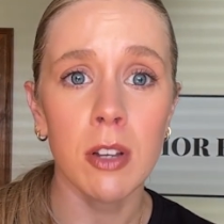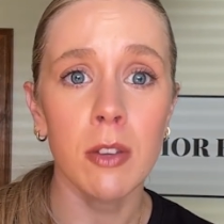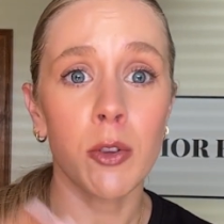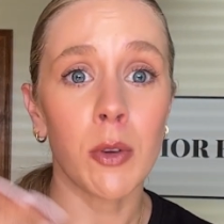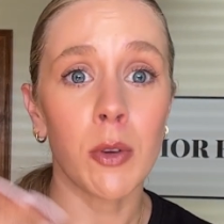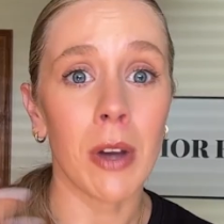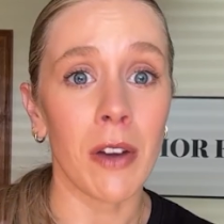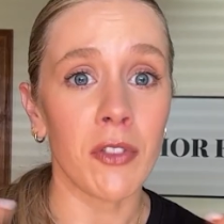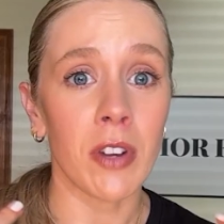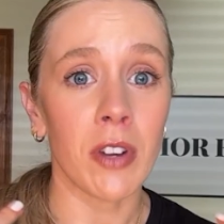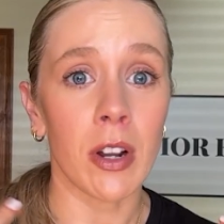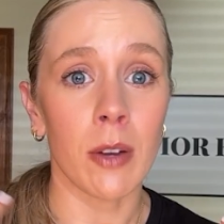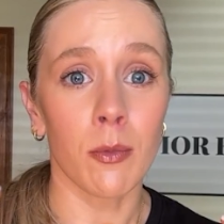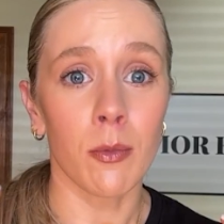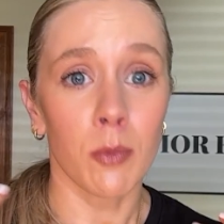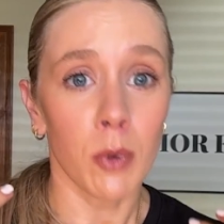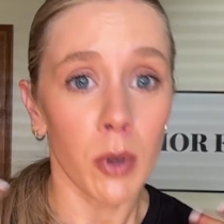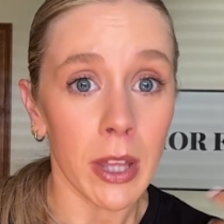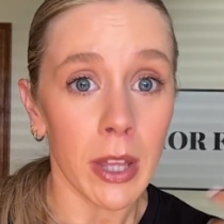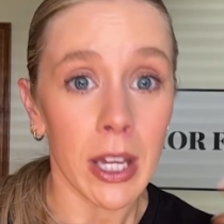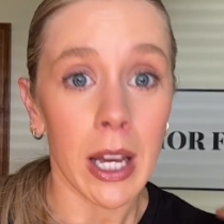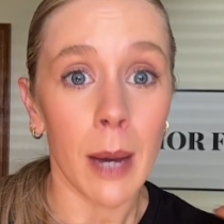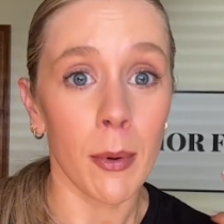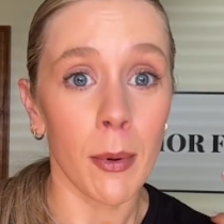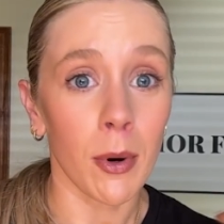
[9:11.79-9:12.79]
You have to
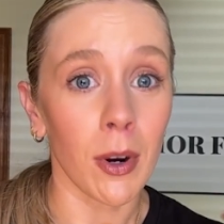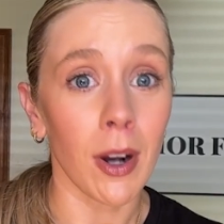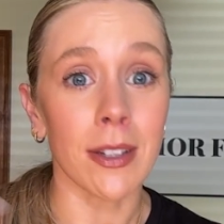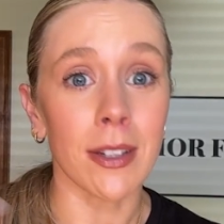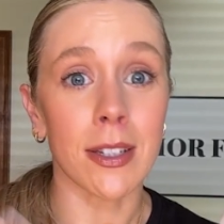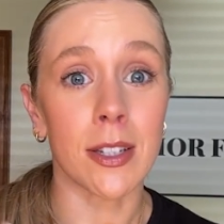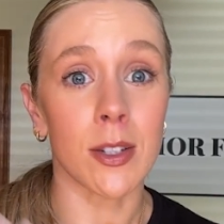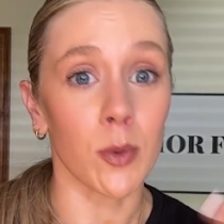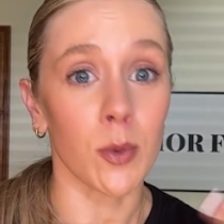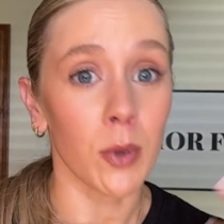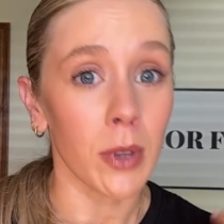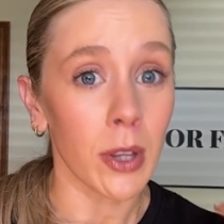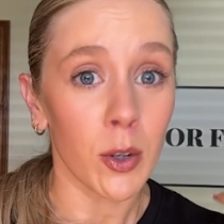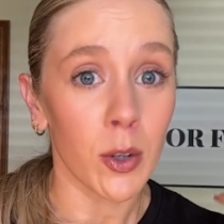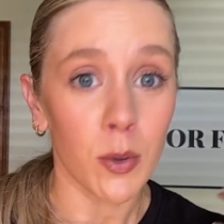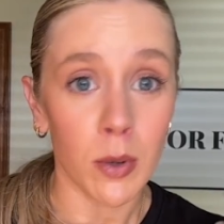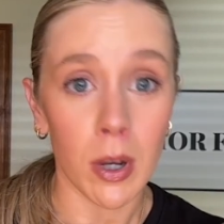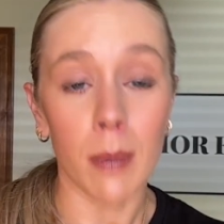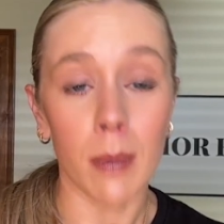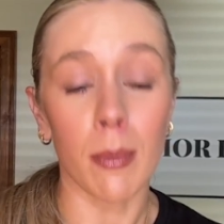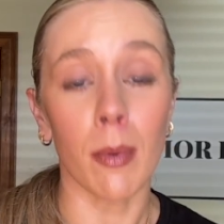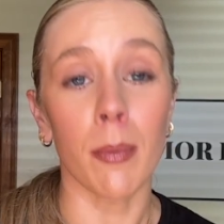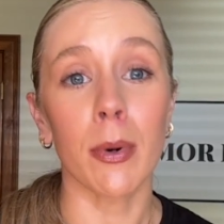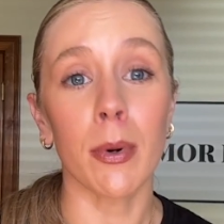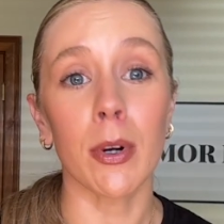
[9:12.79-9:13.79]
really come across as a really
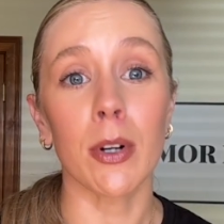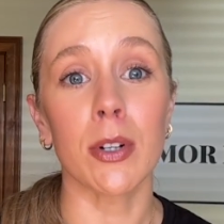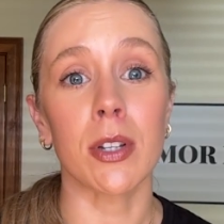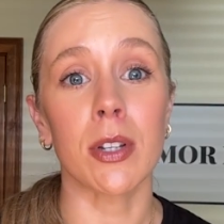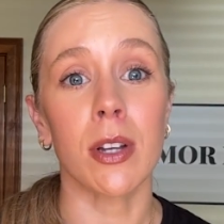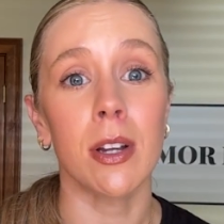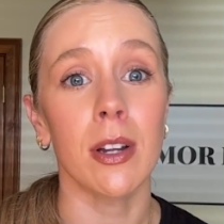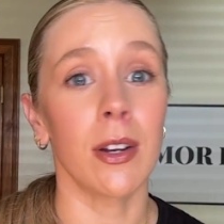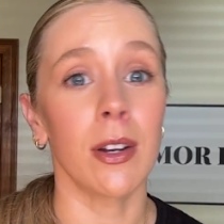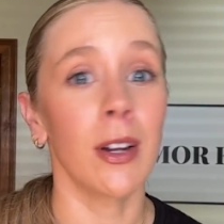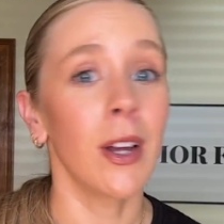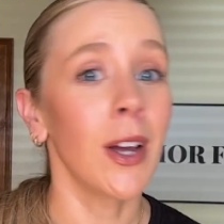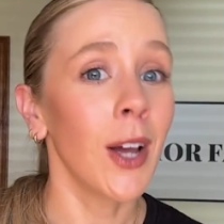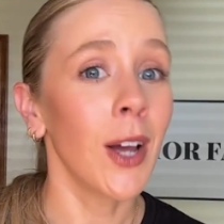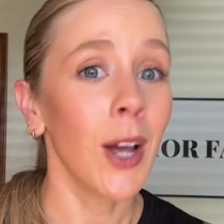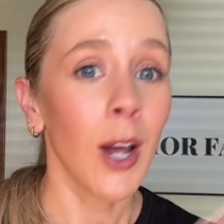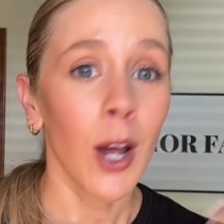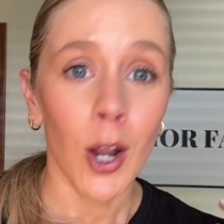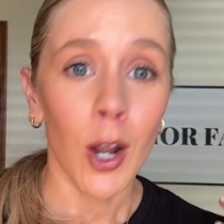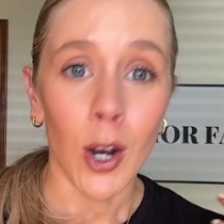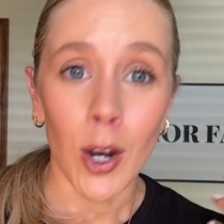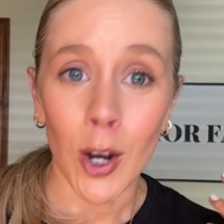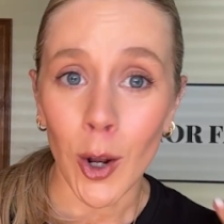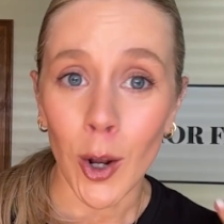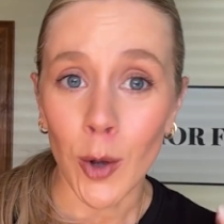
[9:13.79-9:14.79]
credible person,
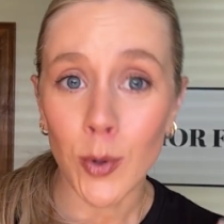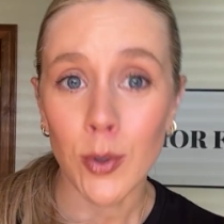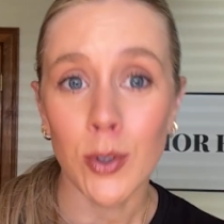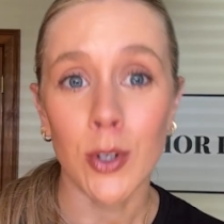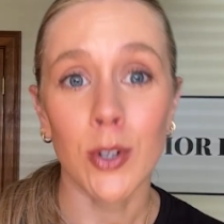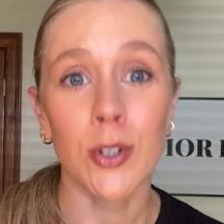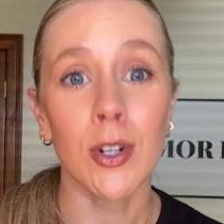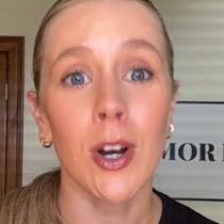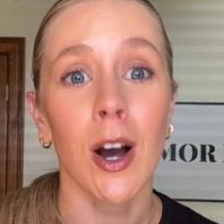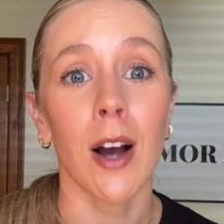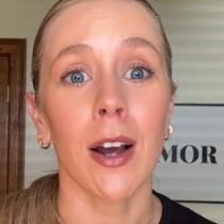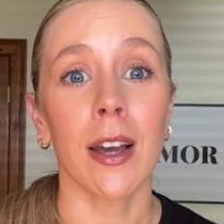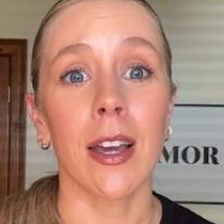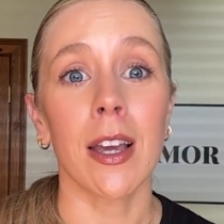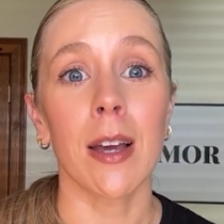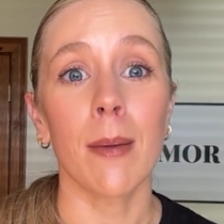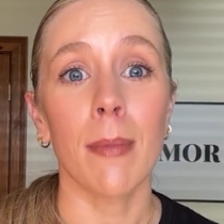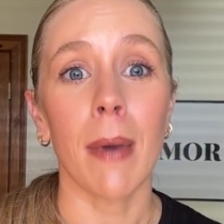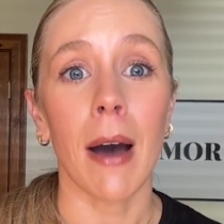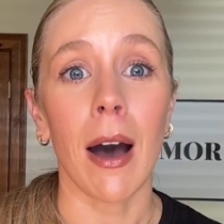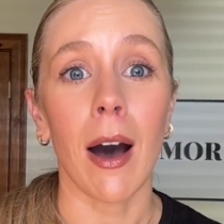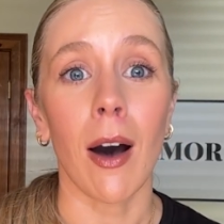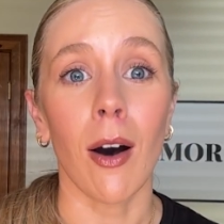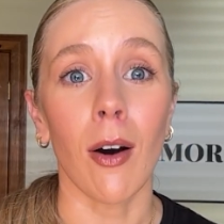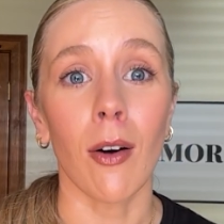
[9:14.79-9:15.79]
know what they're talking
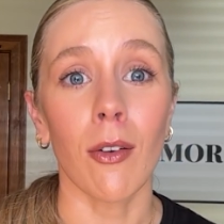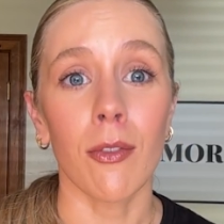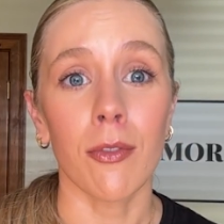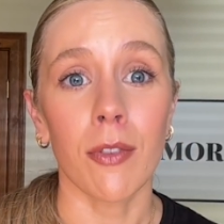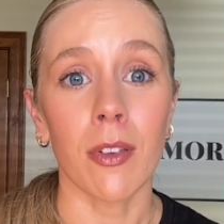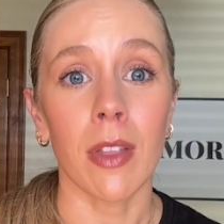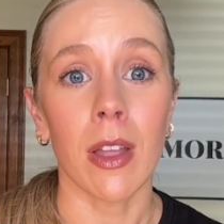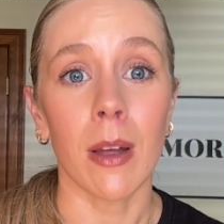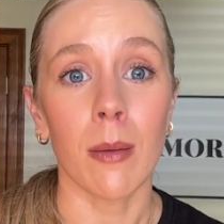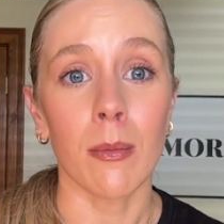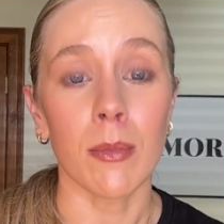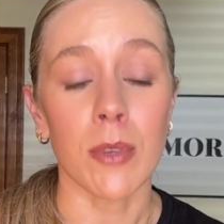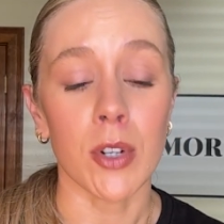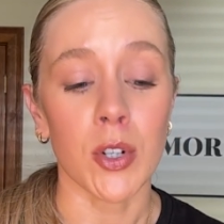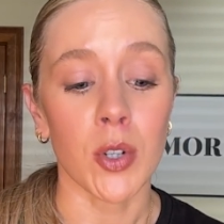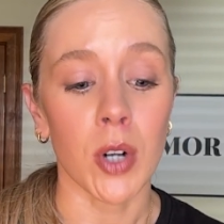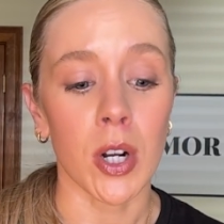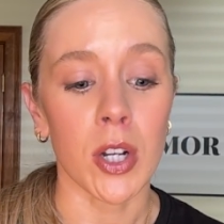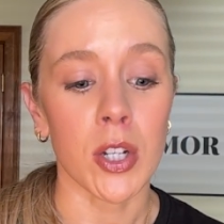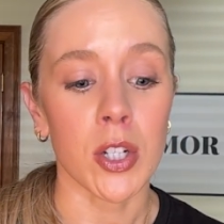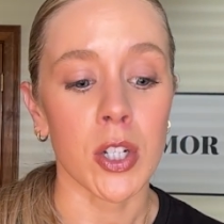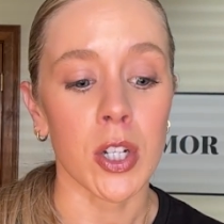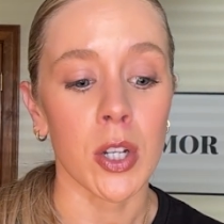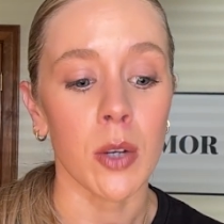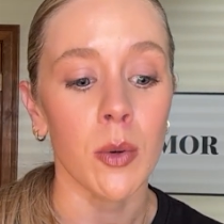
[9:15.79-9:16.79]
about for them to
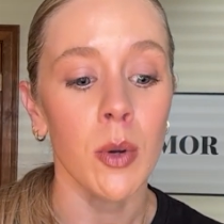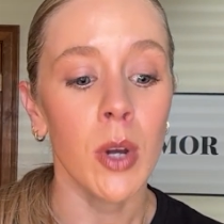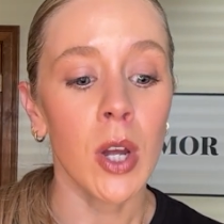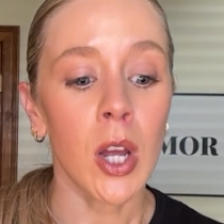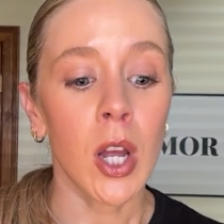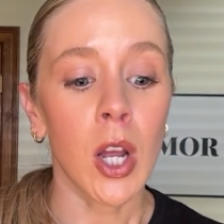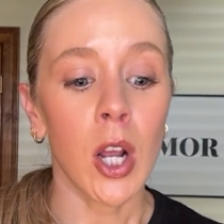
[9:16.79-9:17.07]
trust you.